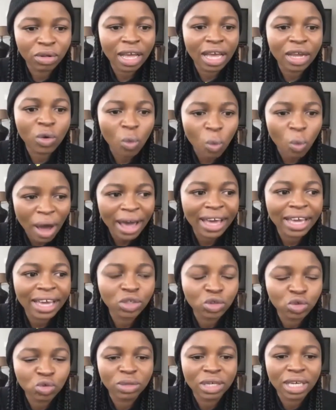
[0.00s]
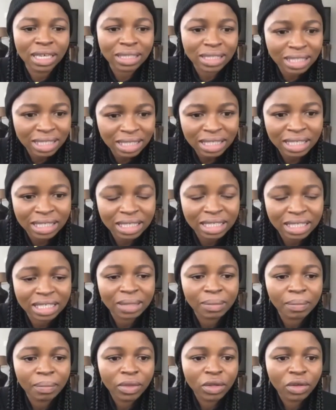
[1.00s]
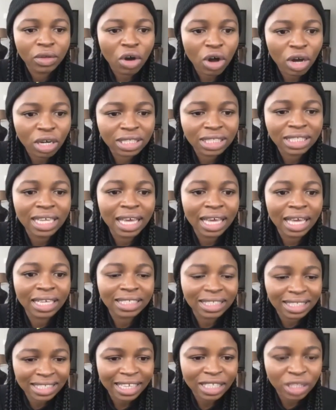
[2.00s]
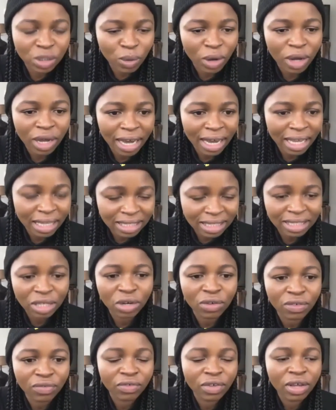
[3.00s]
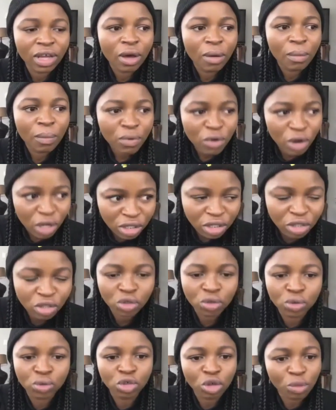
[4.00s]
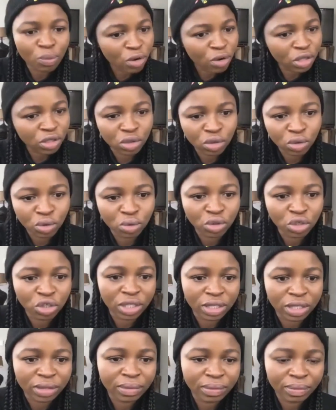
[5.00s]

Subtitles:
And why do we insist on saying sex worker instead of prostitute or prostitution?